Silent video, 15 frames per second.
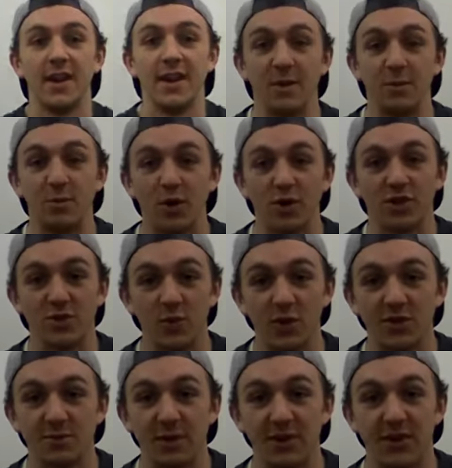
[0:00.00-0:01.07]
And he pushes Will
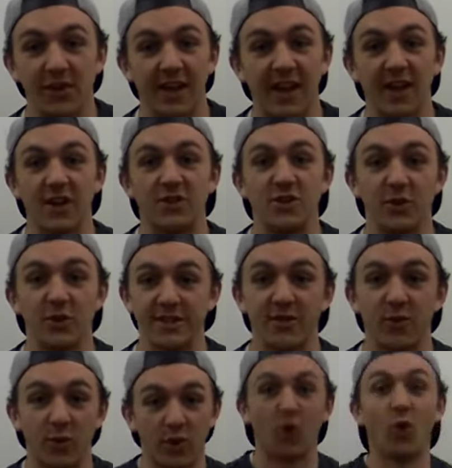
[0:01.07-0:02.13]
Smith on the count of 2 because
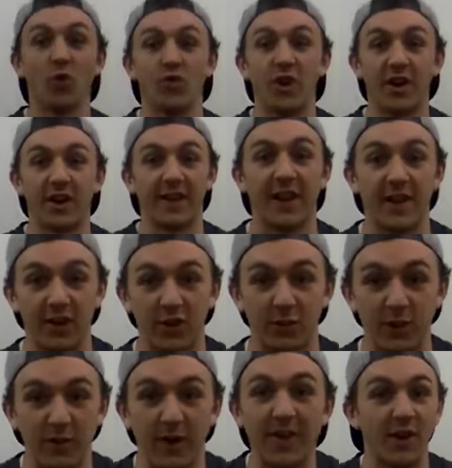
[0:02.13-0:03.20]
everyone holds on to the count of
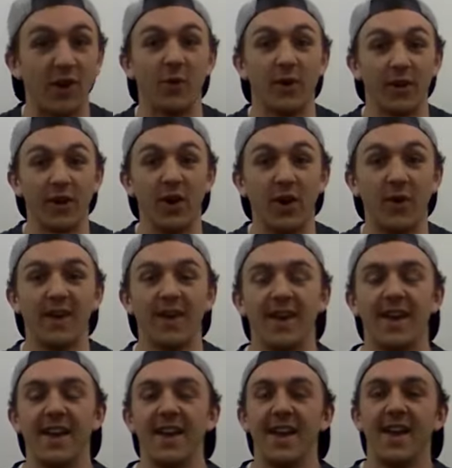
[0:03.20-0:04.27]
3, right? They don't want to go.
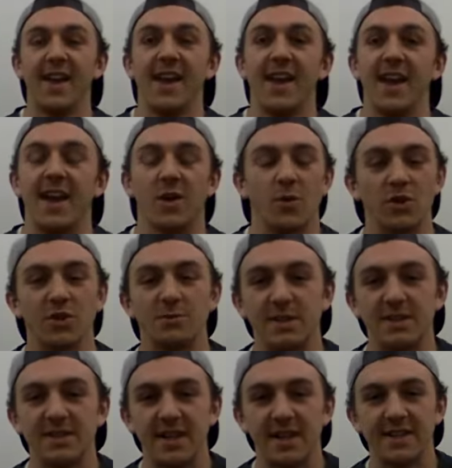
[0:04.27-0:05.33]
And Will
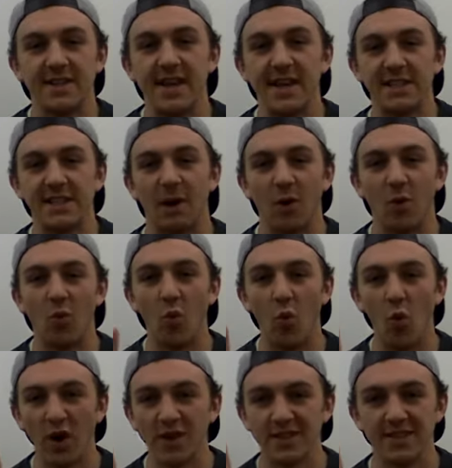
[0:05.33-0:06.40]
Smith said it takes about
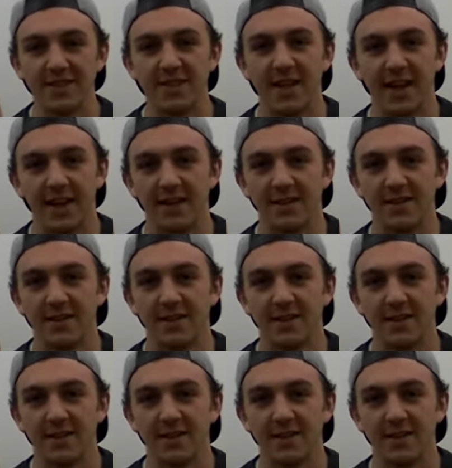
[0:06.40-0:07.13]
1 second